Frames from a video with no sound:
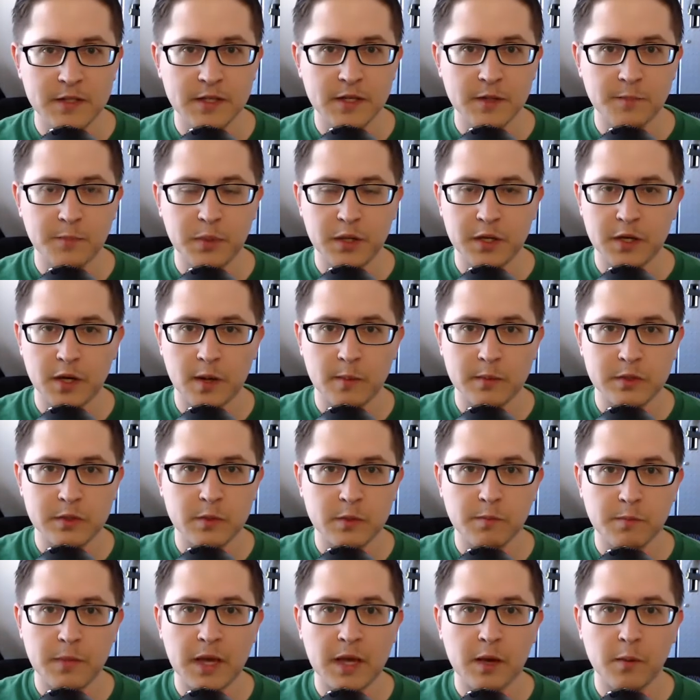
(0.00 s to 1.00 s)
it become
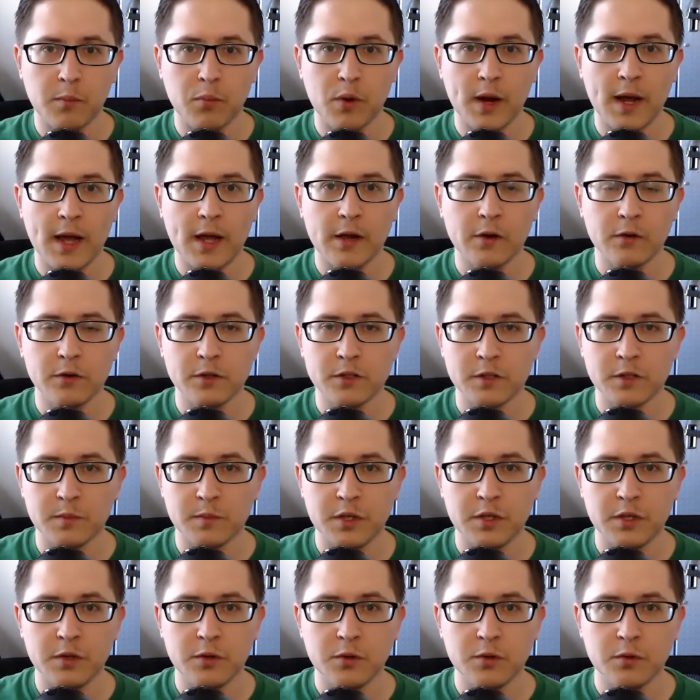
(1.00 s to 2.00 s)
some mega brand or some
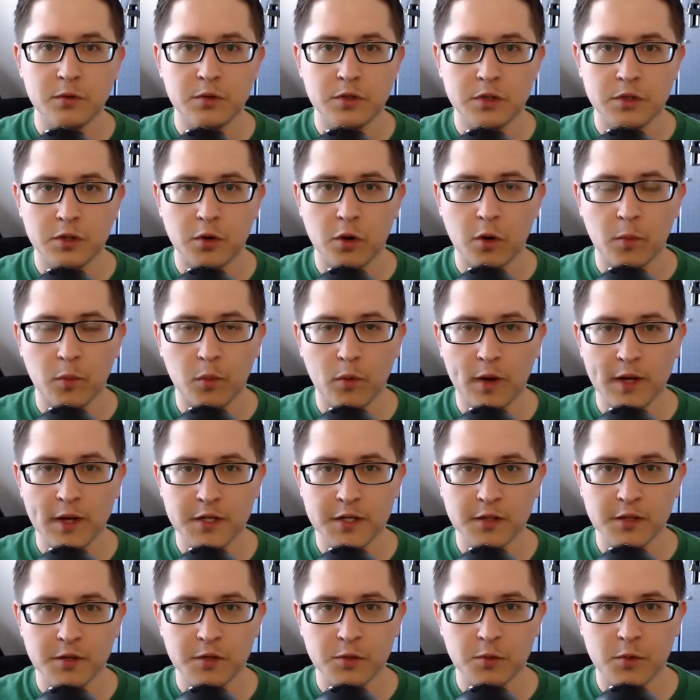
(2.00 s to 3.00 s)
huge
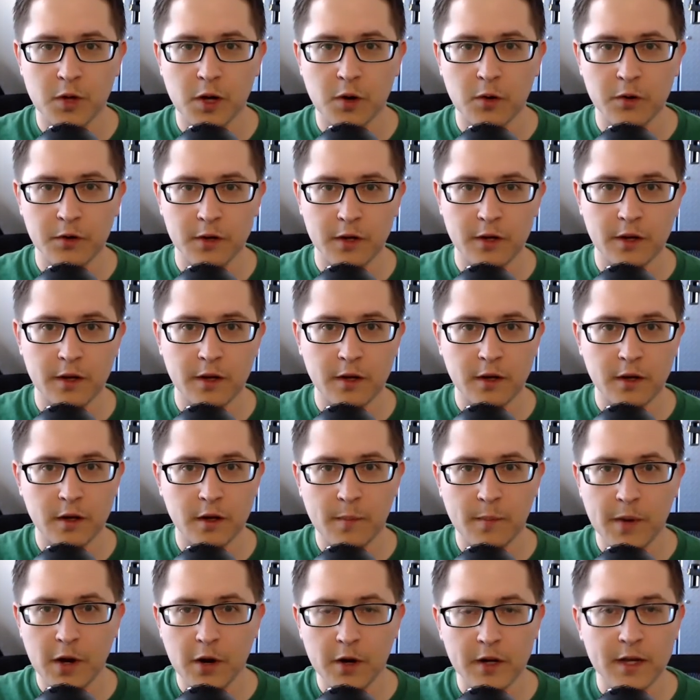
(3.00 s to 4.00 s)
corporation throughout
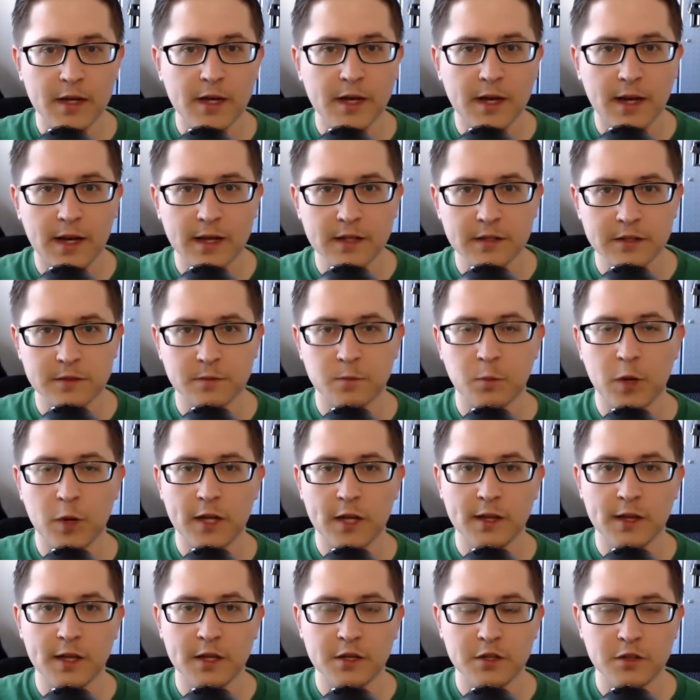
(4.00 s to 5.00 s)
America as
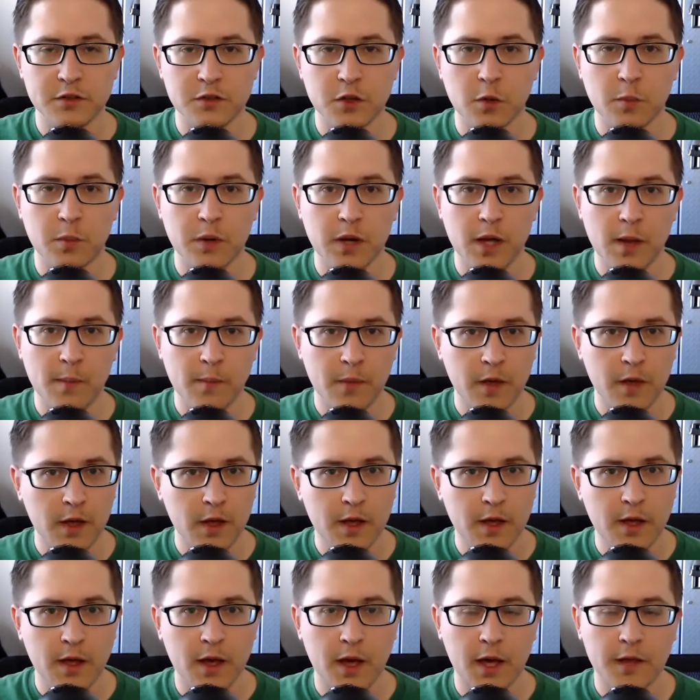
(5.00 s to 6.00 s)
regulations open up,
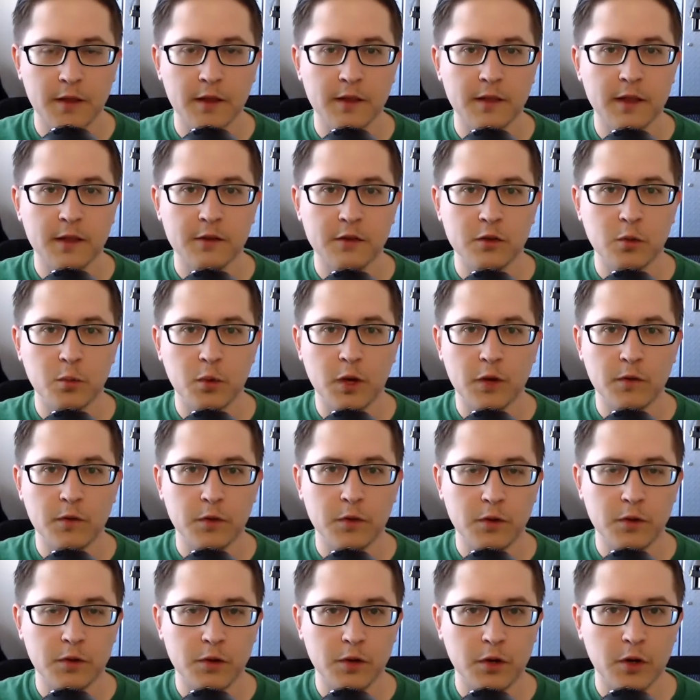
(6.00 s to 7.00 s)
I think that's the way for
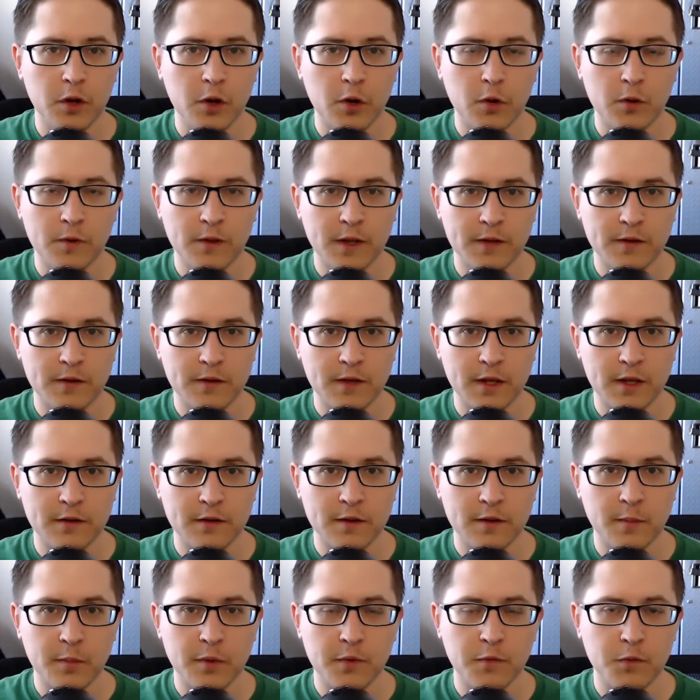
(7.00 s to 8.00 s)
you to go. And that's
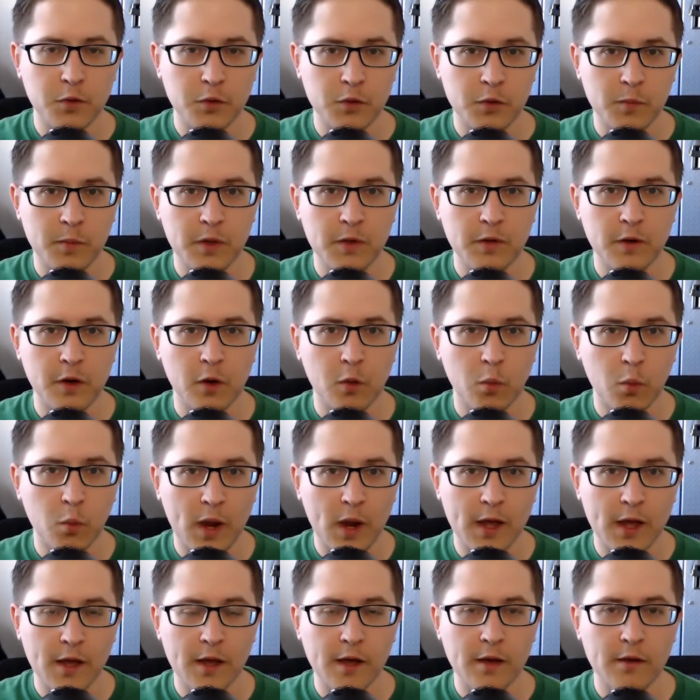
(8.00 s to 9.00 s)
something for you to be
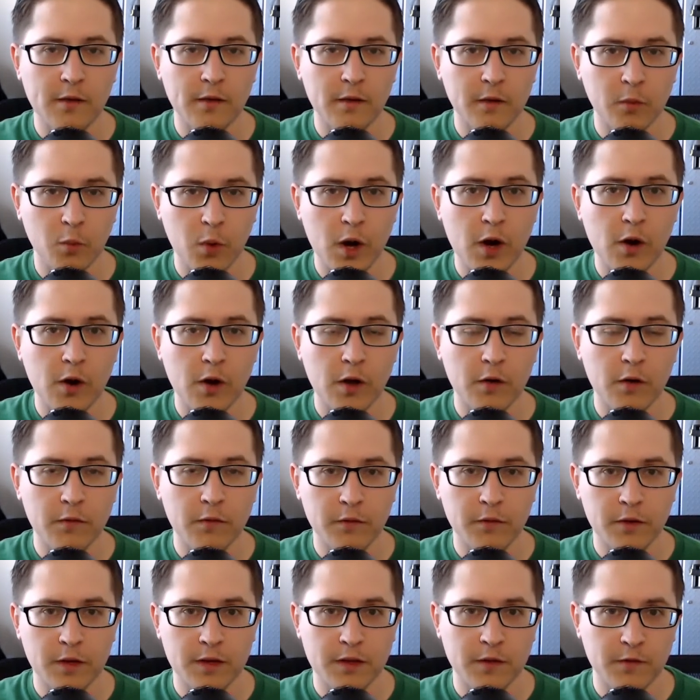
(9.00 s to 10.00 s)
aware of
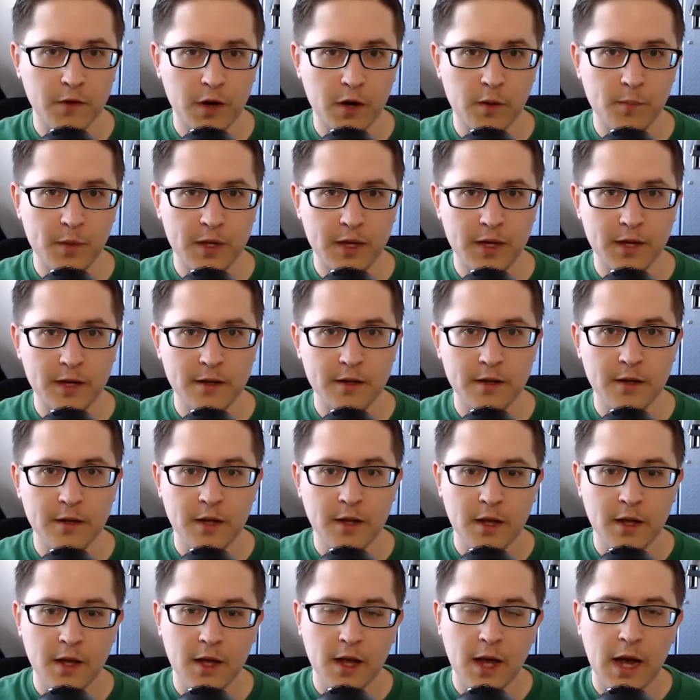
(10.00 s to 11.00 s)
in the very beginning.
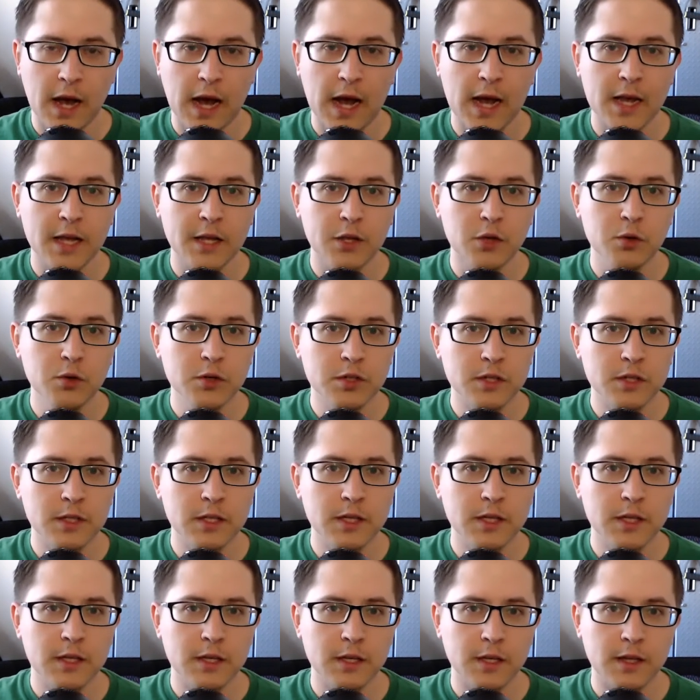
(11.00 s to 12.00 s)
I
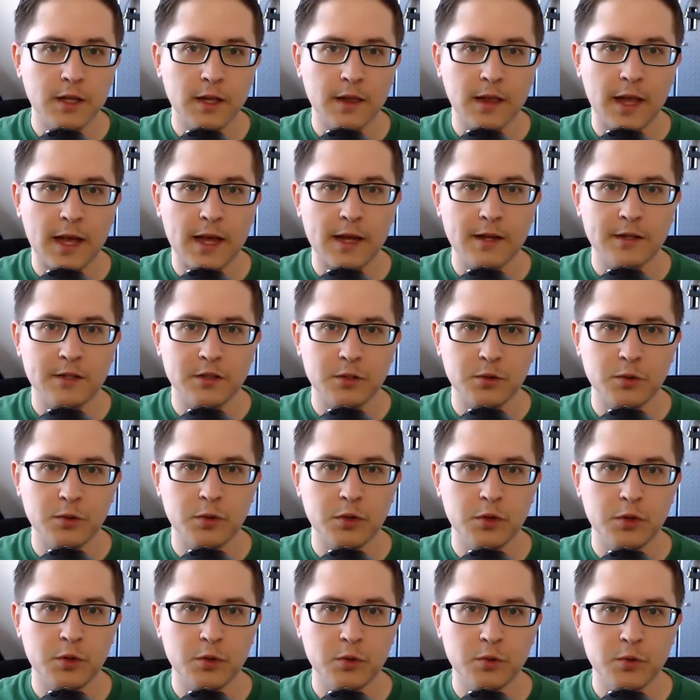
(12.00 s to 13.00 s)
usually like to
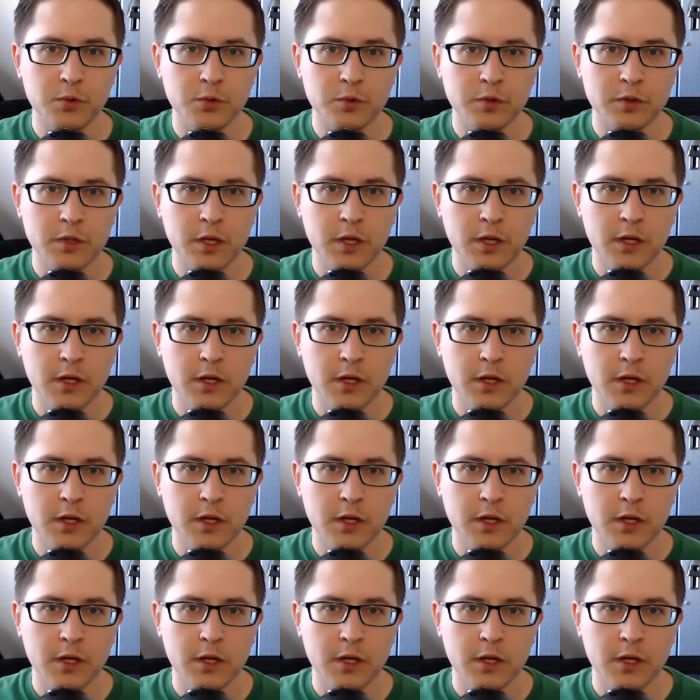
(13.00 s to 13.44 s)
use